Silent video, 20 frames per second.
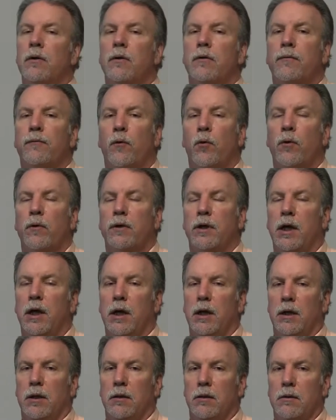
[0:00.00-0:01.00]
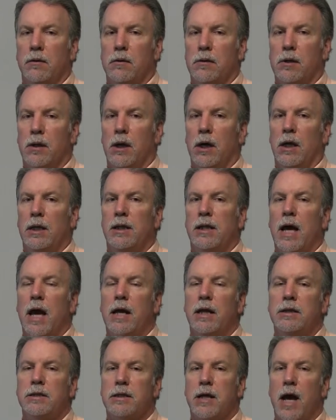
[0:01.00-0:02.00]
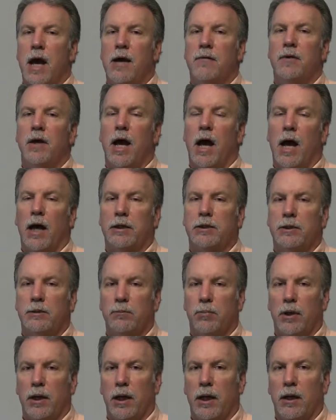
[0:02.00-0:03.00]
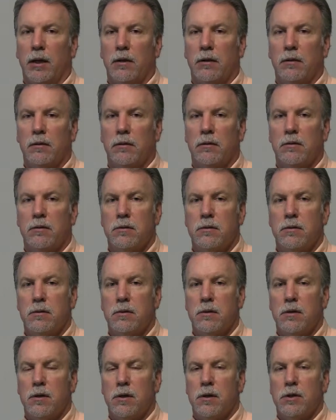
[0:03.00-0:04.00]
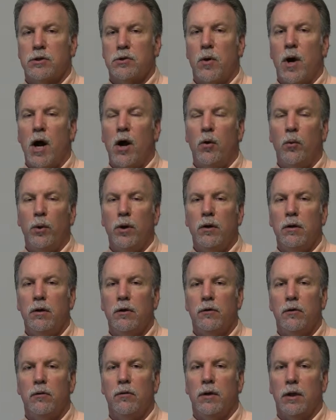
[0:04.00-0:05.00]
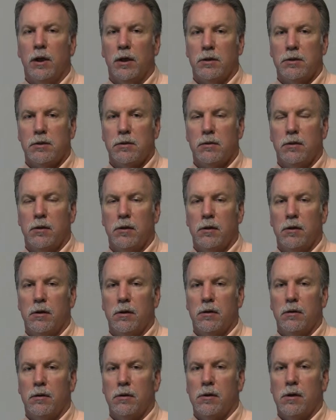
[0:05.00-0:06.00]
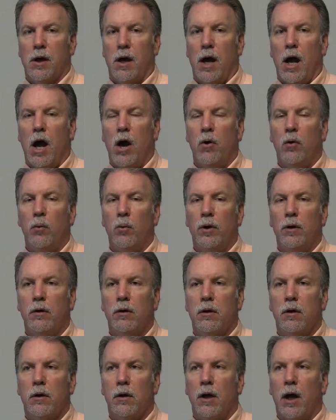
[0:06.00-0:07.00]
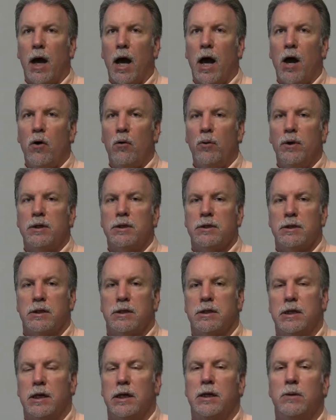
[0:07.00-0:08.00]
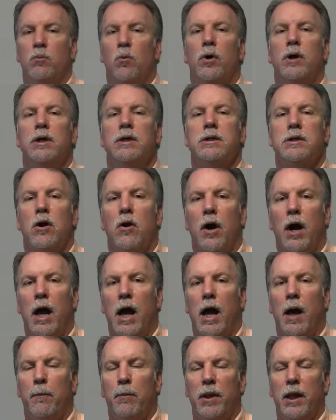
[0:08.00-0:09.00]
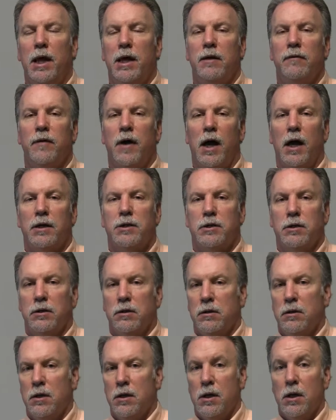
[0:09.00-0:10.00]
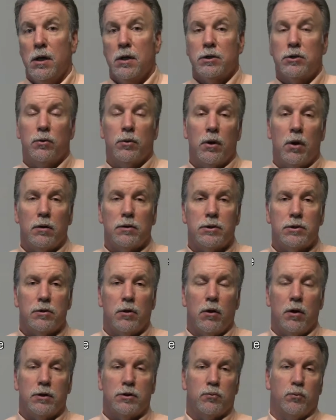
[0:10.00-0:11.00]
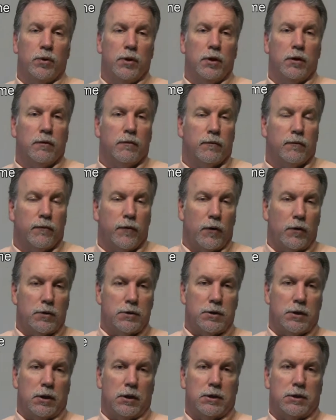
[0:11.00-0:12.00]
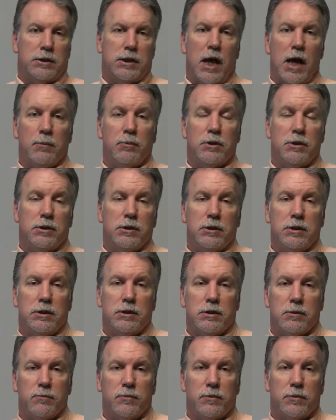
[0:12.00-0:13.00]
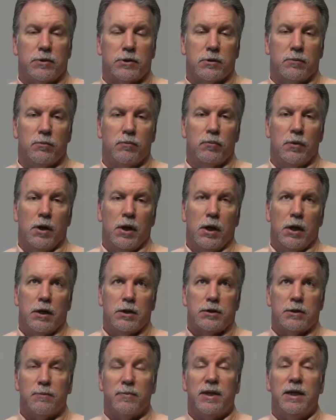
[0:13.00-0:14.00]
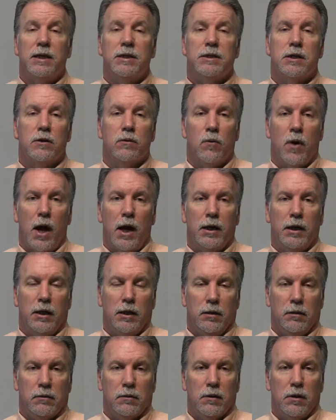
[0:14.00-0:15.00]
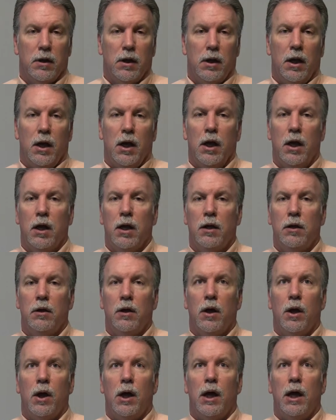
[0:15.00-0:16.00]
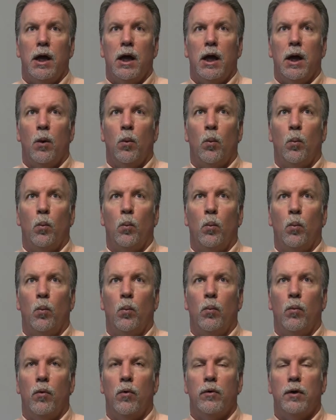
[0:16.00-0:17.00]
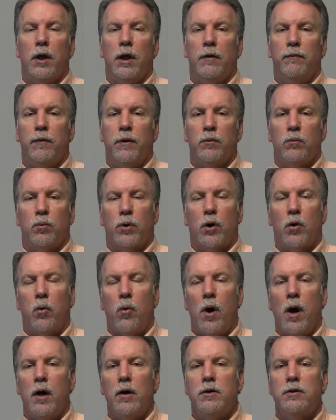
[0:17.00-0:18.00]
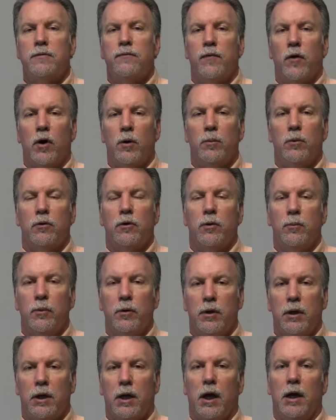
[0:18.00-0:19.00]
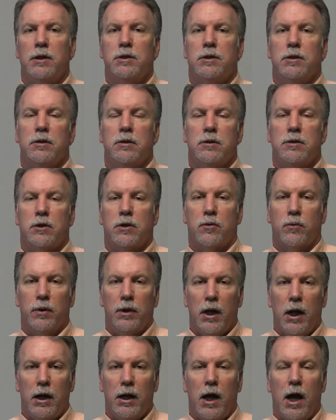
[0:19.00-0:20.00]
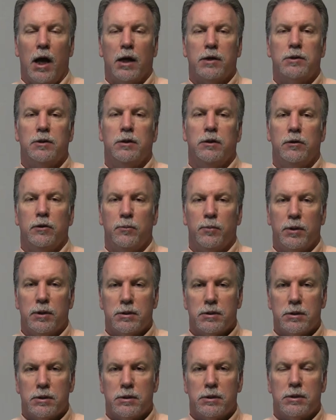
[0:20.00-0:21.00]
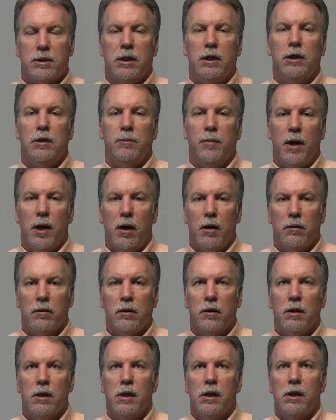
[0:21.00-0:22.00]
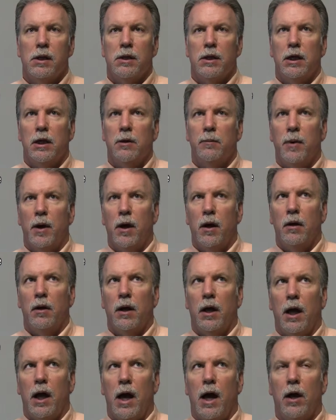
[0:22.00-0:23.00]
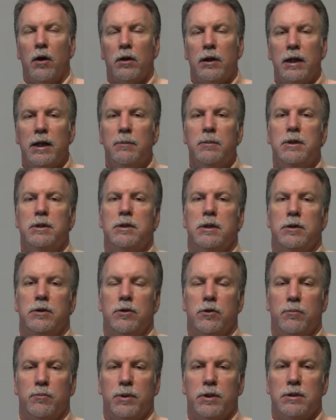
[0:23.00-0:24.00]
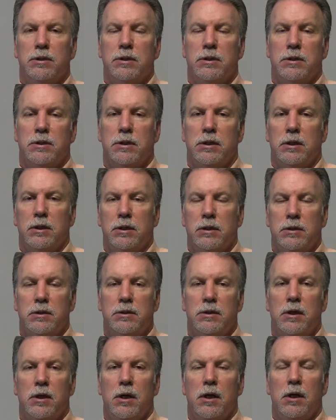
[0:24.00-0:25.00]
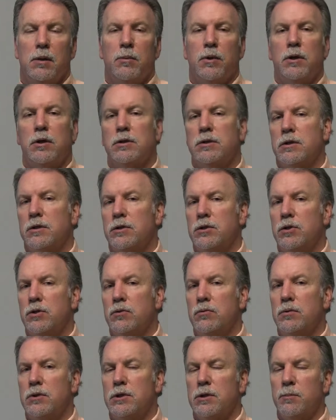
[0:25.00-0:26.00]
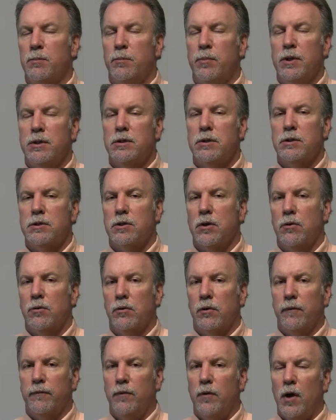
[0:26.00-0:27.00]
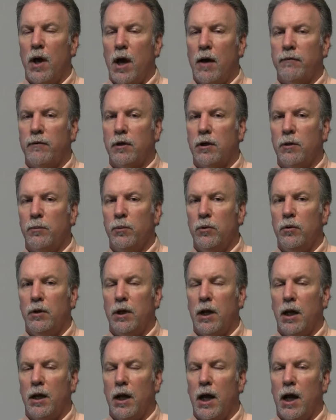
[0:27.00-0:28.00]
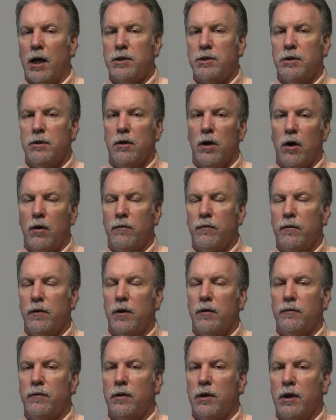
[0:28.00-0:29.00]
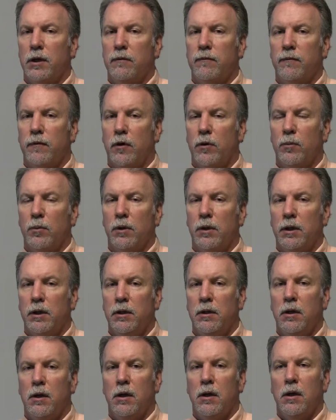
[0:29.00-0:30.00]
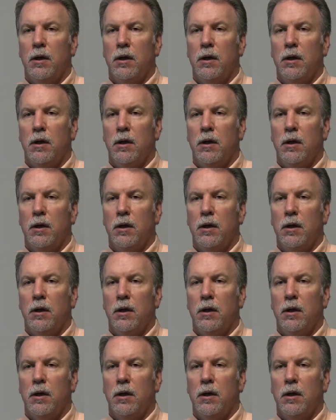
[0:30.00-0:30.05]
on to the fourth key, and that is to have an action plan. So how are we going to do this? How is the team? What is our plan of action? So it all starts with first establishing some things in writing. And if it requires verbal communication to create action in your business, think about how limited your business is, because as a business owner, if you have to communicate action over and over again verbally